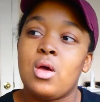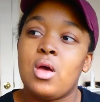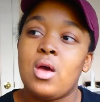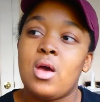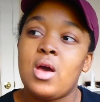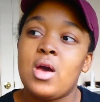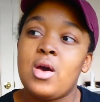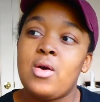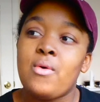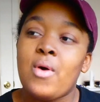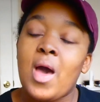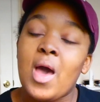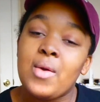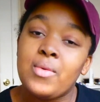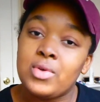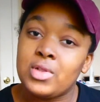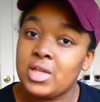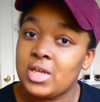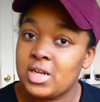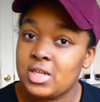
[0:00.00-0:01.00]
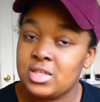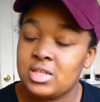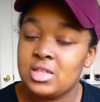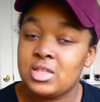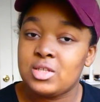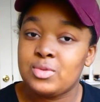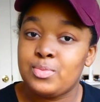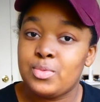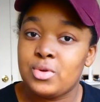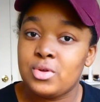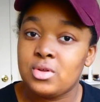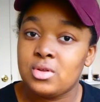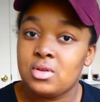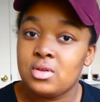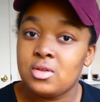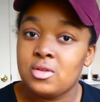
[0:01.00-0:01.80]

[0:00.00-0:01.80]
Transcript: how I related to this book